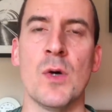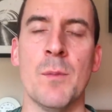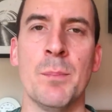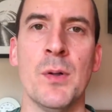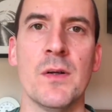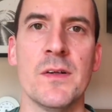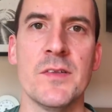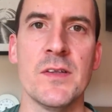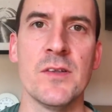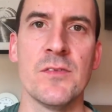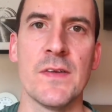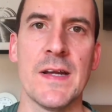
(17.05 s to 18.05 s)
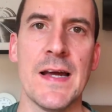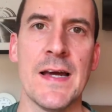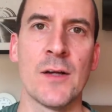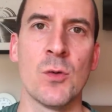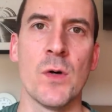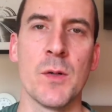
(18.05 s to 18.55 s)
Apologies for that, I
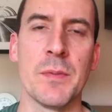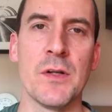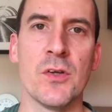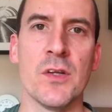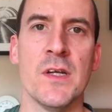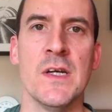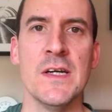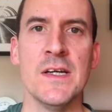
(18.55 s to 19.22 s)
had quite a bit on